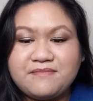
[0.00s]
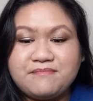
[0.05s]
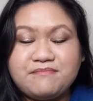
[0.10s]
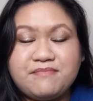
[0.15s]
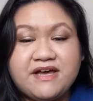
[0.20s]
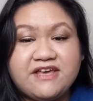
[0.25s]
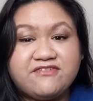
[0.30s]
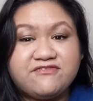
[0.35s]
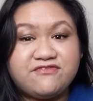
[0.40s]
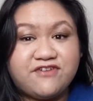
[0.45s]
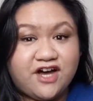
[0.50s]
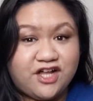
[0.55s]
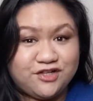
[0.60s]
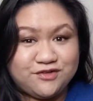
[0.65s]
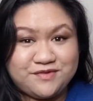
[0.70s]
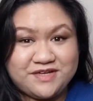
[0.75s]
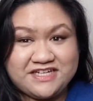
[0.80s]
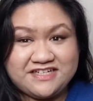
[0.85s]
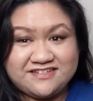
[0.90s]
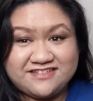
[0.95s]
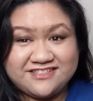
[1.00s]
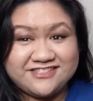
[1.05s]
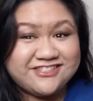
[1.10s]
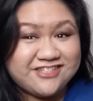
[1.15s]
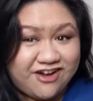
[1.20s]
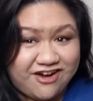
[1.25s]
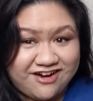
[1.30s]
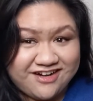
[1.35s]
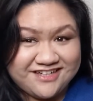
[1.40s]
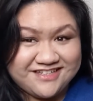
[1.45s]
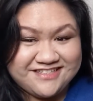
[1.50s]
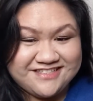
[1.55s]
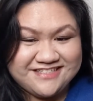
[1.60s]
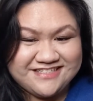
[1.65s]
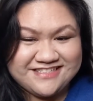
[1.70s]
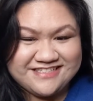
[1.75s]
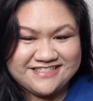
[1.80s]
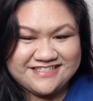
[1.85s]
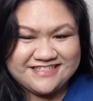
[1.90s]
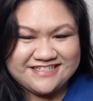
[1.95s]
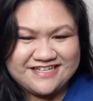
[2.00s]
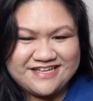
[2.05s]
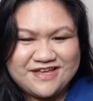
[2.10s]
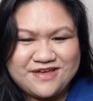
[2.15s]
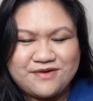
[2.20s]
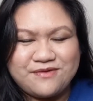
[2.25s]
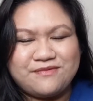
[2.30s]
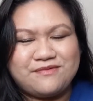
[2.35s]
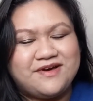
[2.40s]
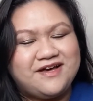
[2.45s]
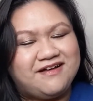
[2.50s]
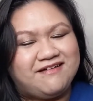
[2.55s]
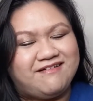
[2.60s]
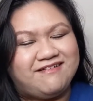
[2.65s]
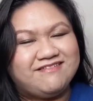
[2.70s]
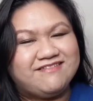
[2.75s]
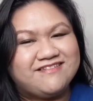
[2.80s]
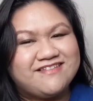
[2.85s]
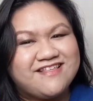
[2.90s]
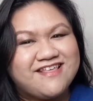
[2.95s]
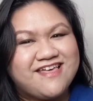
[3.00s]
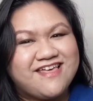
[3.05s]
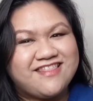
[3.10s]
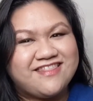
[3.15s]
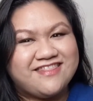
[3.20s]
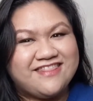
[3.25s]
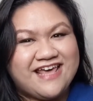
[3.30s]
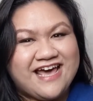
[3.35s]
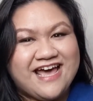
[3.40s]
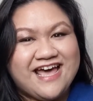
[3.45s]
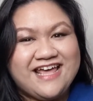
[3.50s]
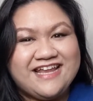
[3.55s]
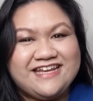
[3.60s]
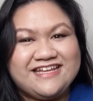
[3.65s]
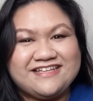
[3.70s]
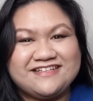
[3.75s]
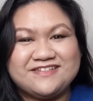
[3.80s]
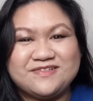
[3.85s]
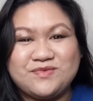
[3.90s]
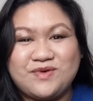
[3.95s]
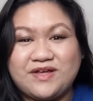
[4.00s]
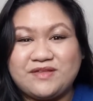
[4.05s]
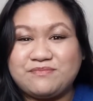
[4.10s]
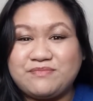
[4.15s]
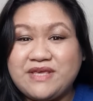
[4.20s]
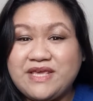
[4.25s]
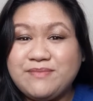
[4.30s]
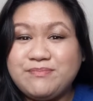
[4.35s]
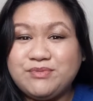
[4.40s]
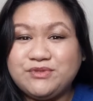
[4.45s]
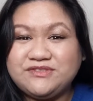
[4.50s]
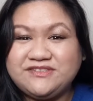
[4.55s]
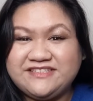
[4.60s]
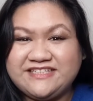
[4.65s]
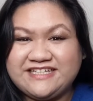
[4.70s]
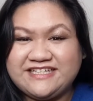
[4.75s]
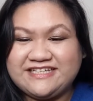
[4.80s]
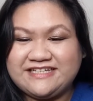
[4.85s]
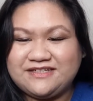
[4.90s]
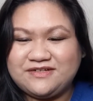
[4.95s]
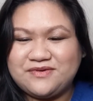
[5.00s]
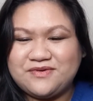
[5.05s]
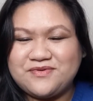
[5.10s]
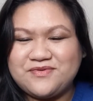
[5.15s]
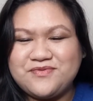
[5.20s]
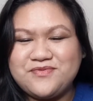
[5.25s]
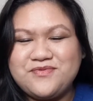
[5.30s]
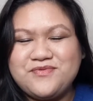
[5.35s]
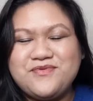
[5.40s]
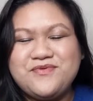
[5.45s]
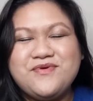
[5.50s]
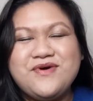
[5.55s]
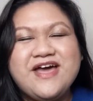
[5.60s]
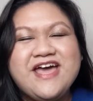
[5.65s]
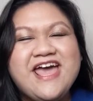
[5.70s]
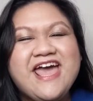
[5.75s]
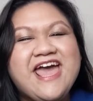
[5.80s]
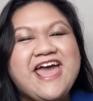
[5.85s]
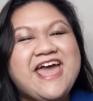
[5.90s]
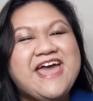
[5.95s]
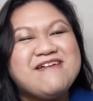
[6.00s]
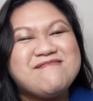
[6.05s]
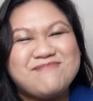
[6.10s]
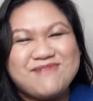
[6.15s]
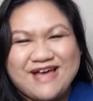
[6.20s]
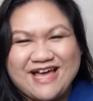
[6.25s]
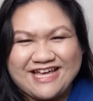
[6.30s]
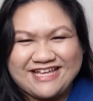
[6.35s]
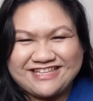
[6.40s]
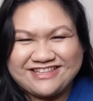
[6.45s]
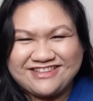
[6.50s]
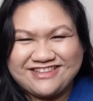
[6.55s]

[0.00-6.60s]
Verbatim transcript: by following the stars? Well, that is what people did way back